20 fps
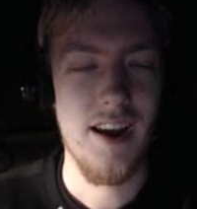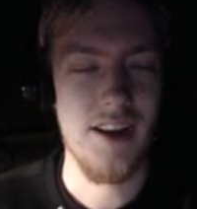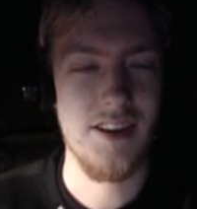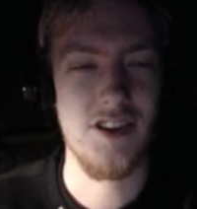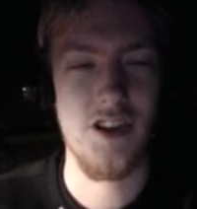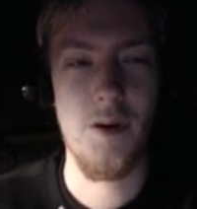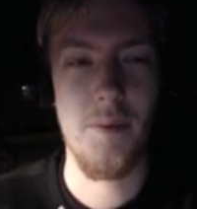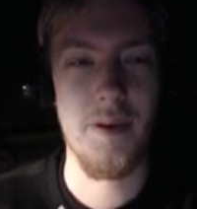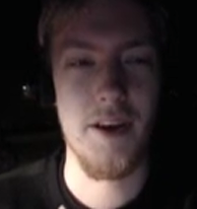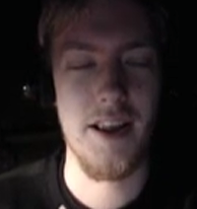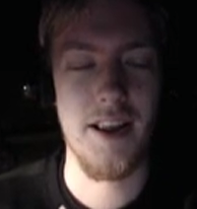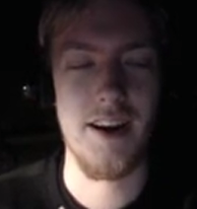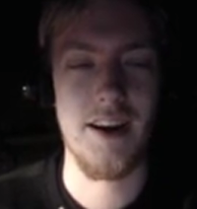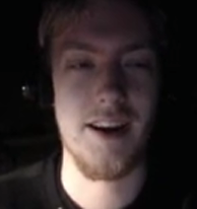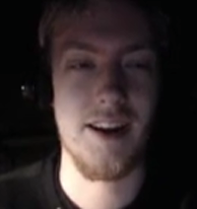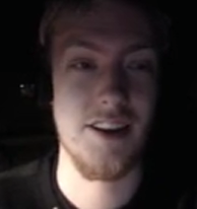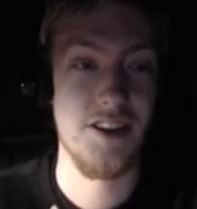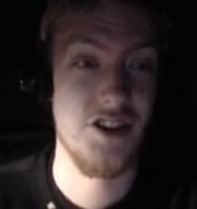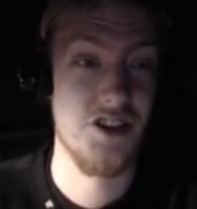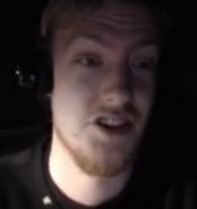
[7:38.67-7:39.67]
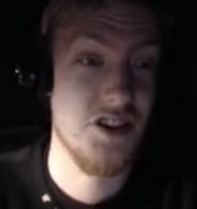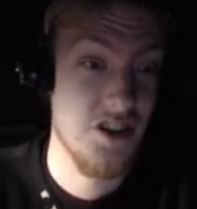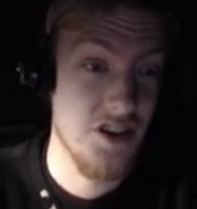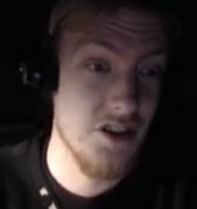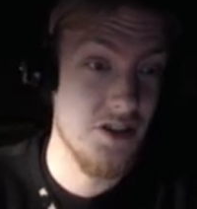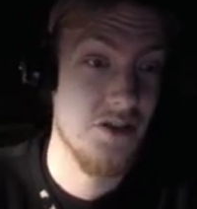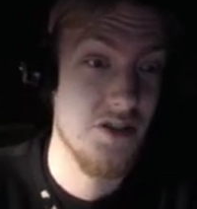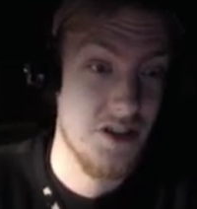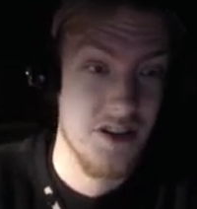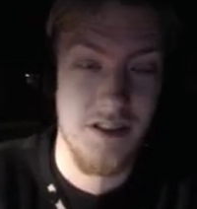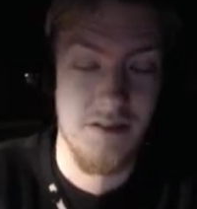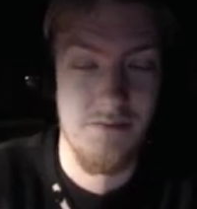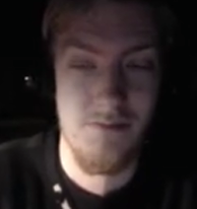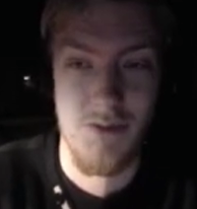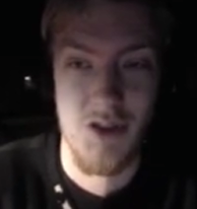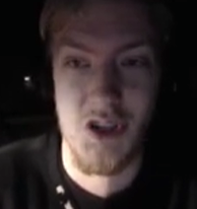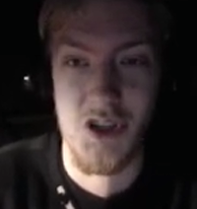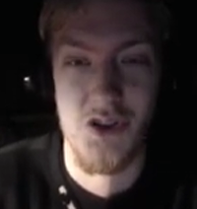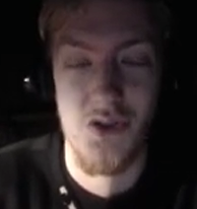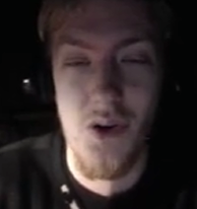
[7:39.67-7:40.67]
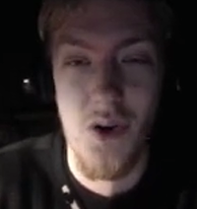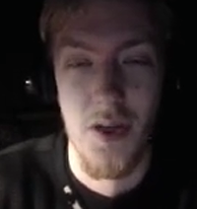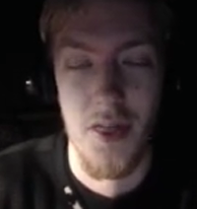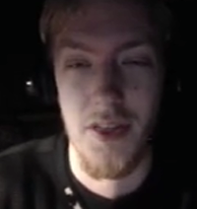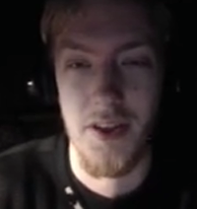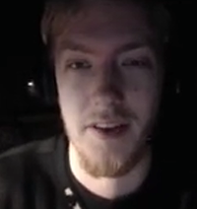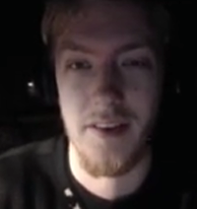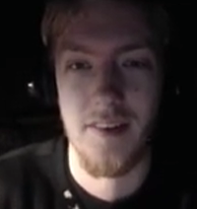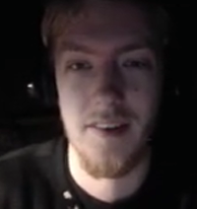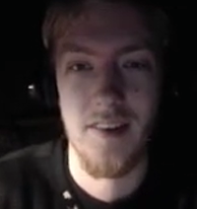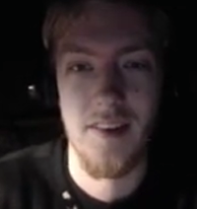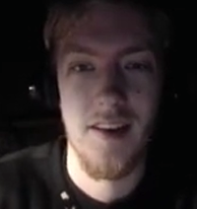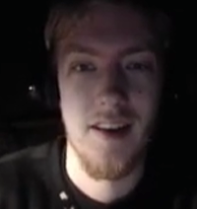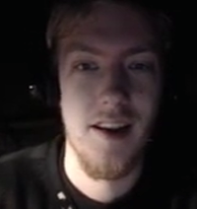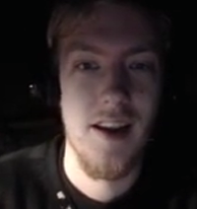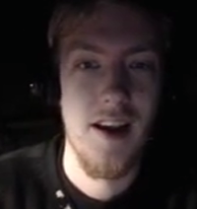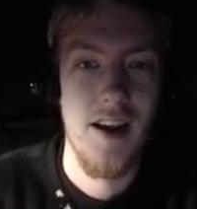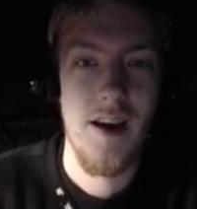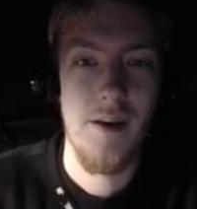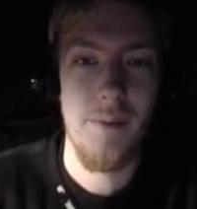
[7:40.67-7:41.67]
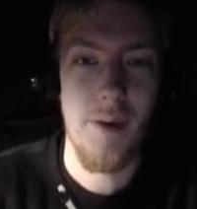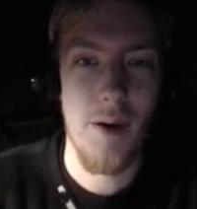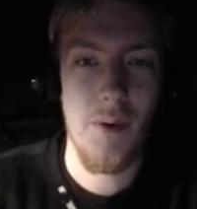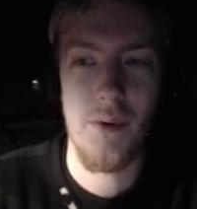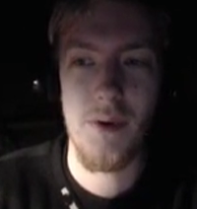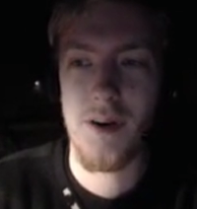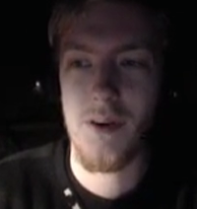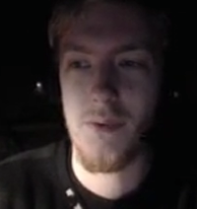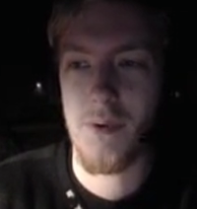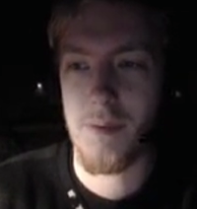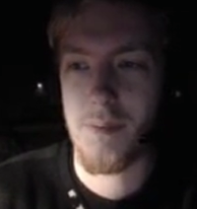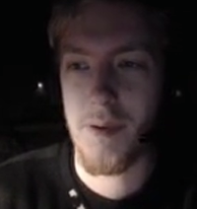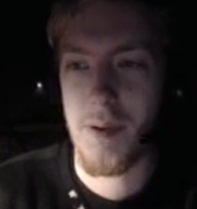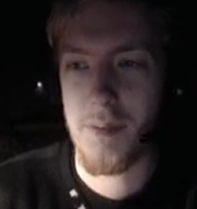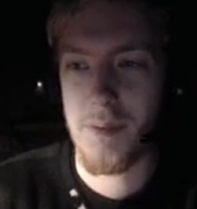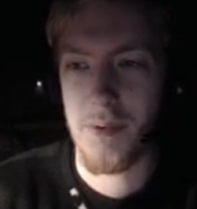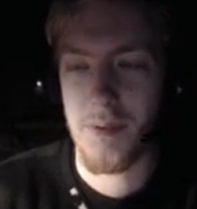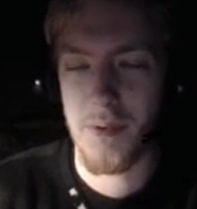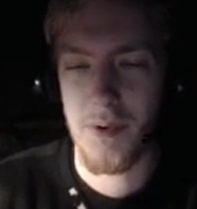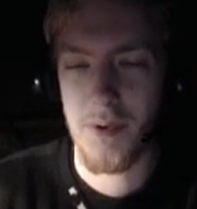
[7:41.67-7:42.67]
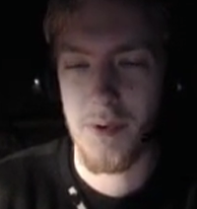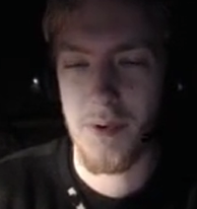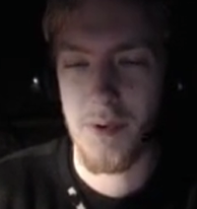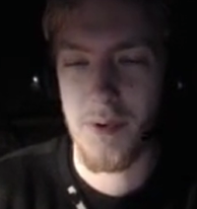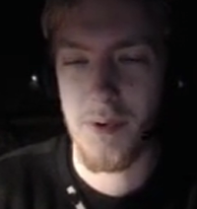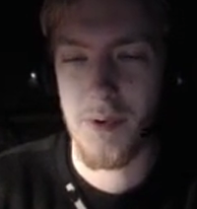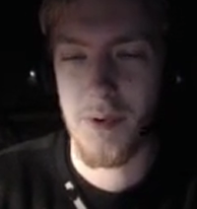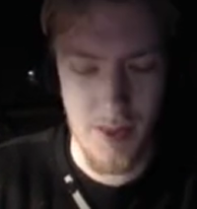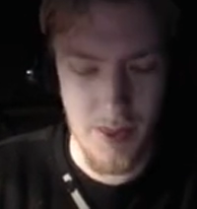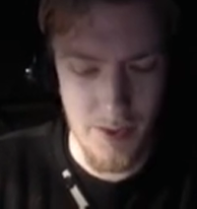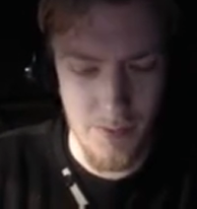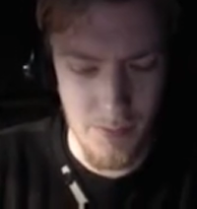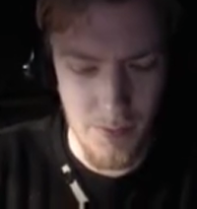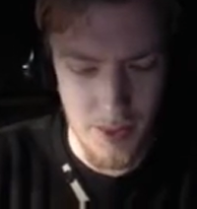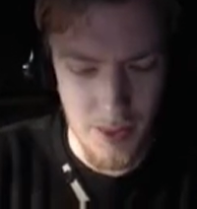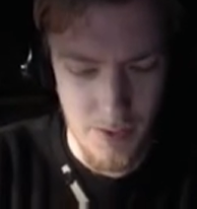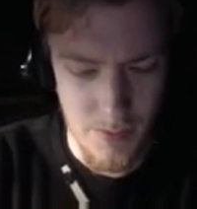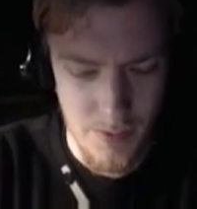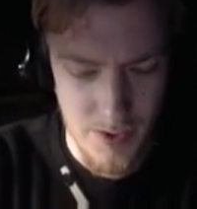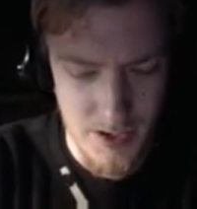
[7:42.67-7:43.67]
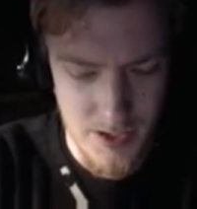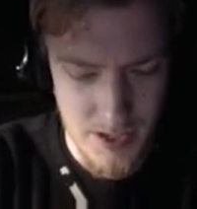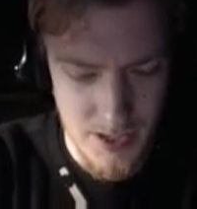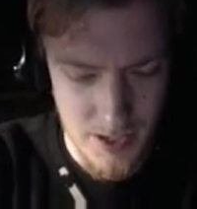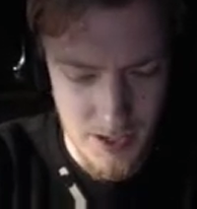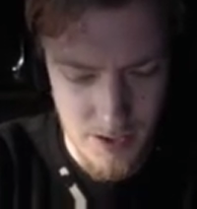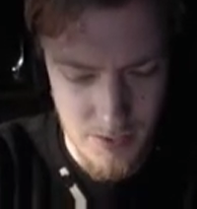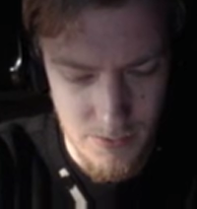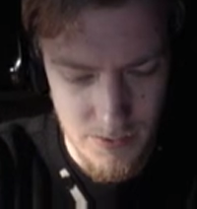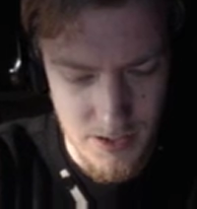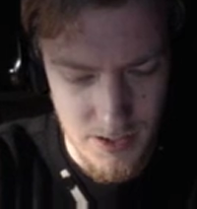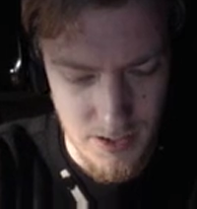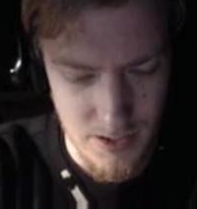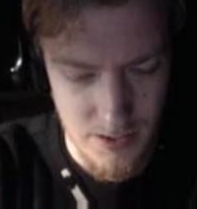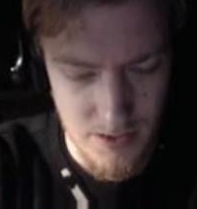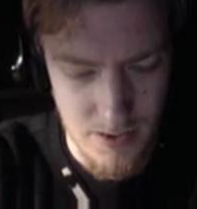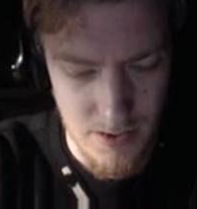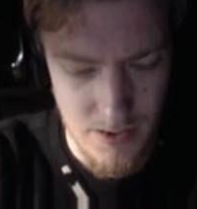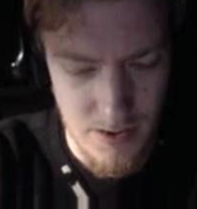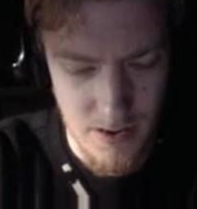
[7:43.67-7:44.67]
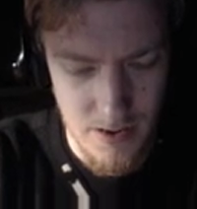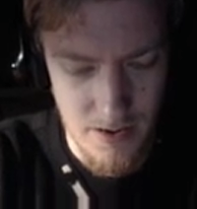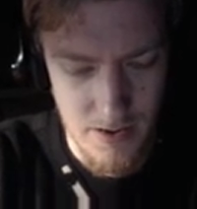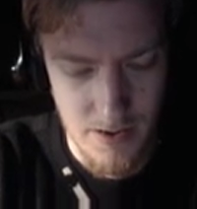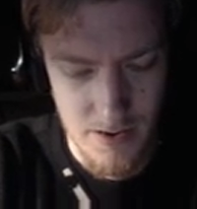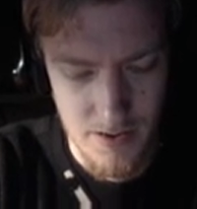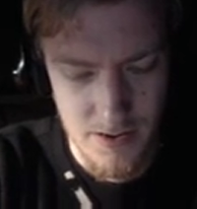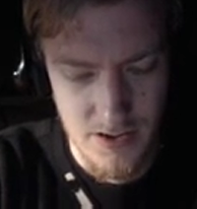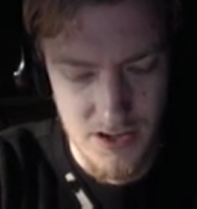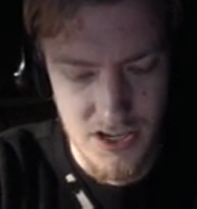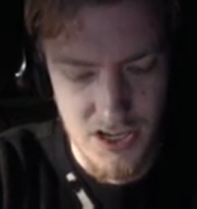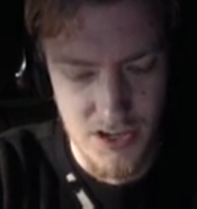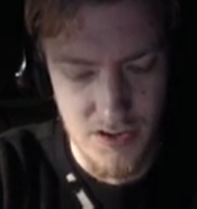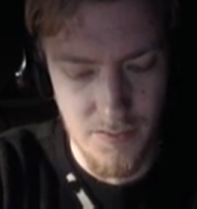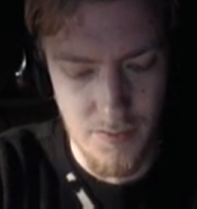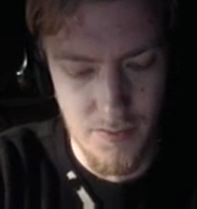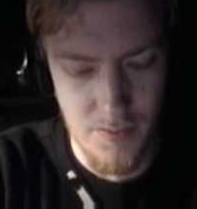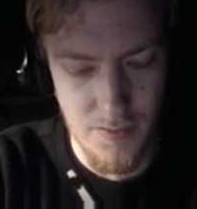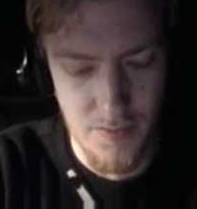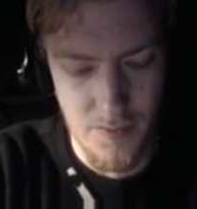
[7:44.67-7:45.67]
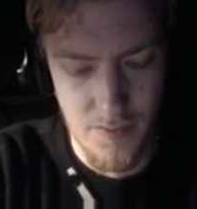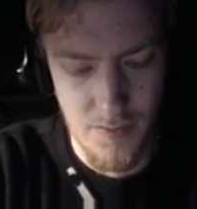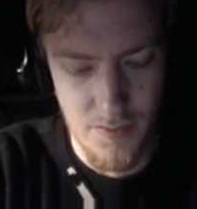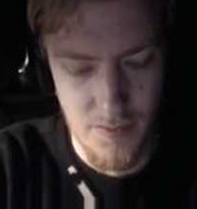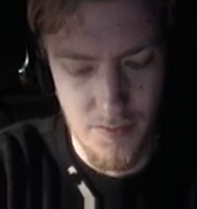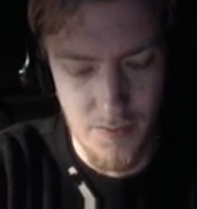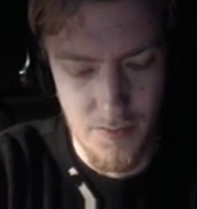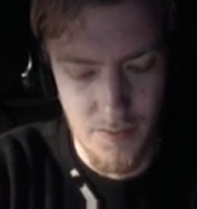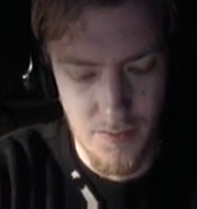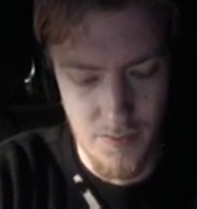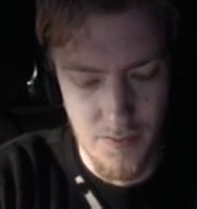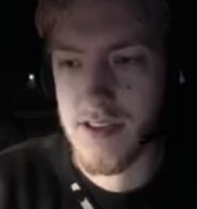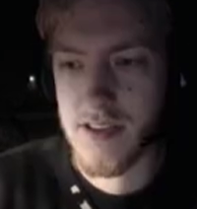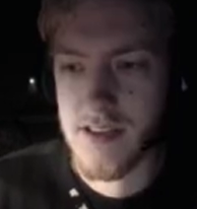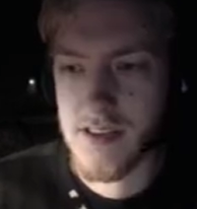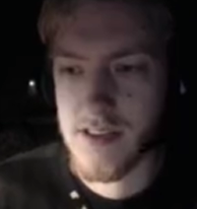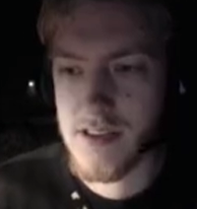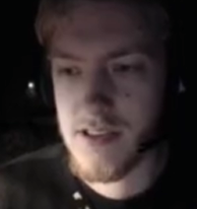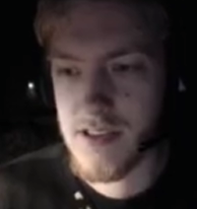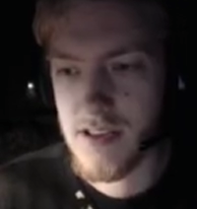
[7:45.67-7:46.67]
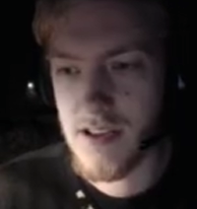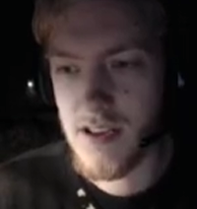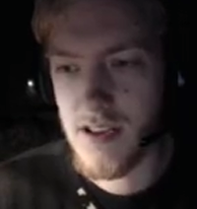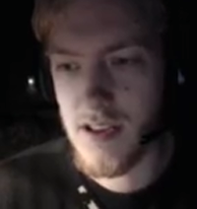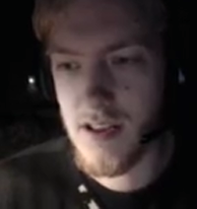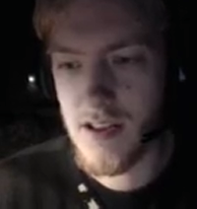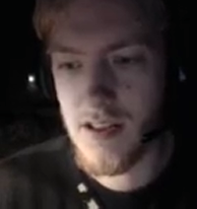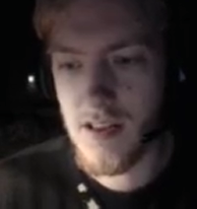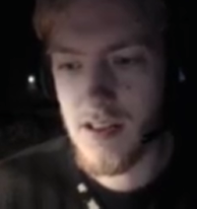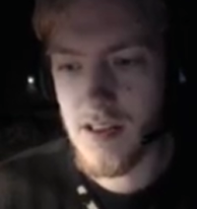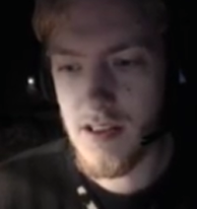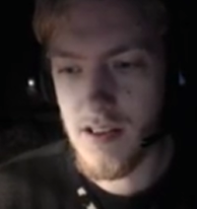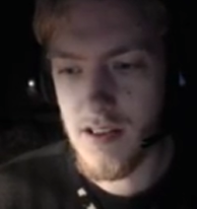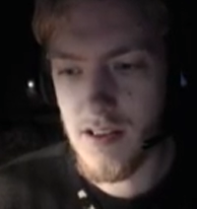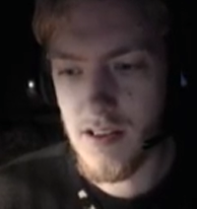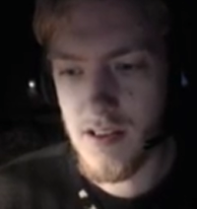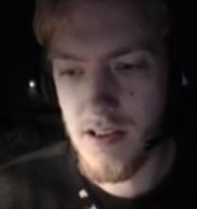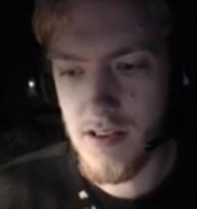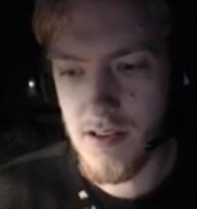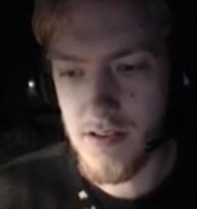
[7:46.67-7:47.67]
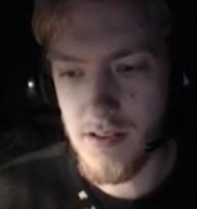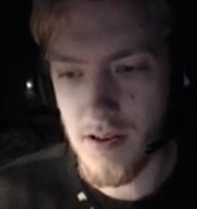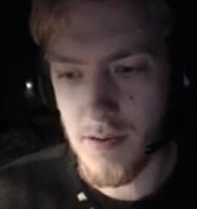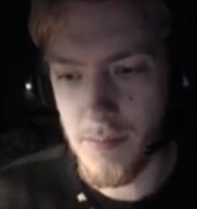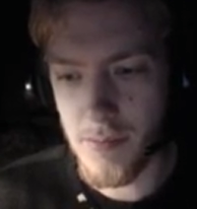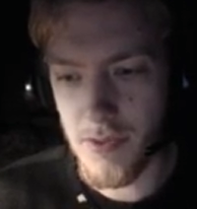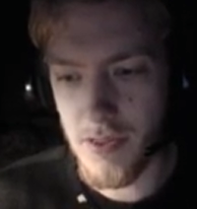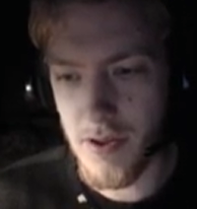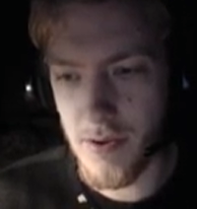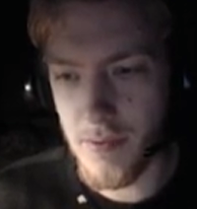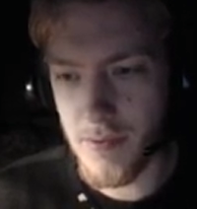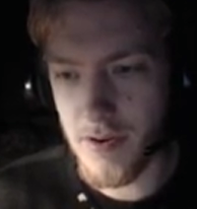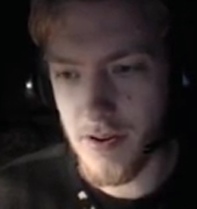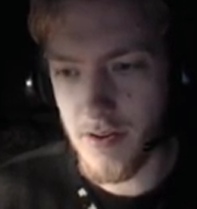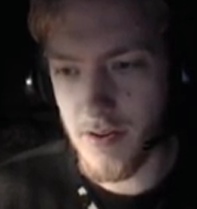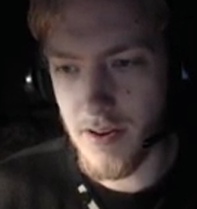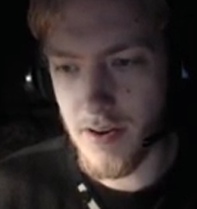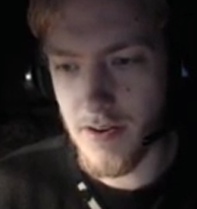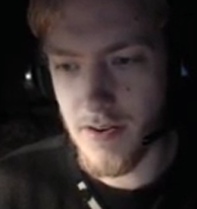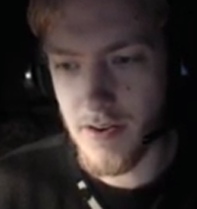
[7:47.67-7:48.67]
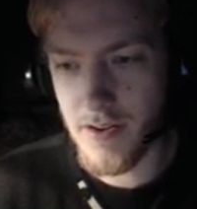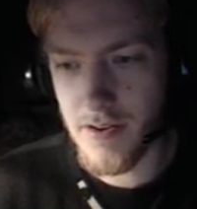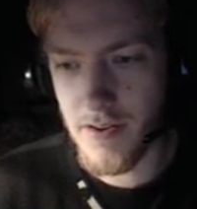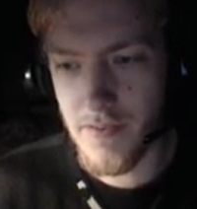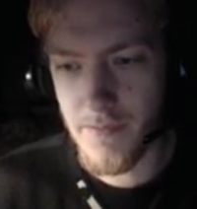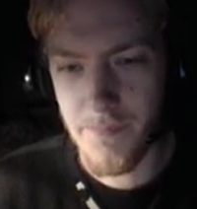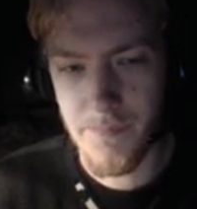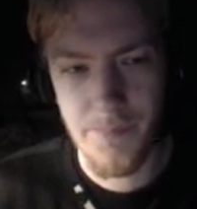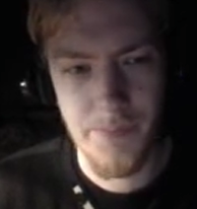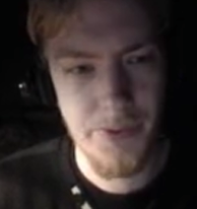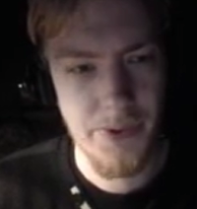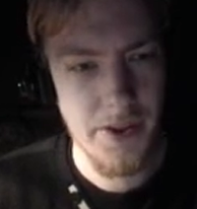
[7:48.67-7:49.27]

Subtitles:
As Snowman Eater is used to destroy things. But I wonder what people will combine them with. I want to see, was it Guardian Sphinx? I'll put that one down here again.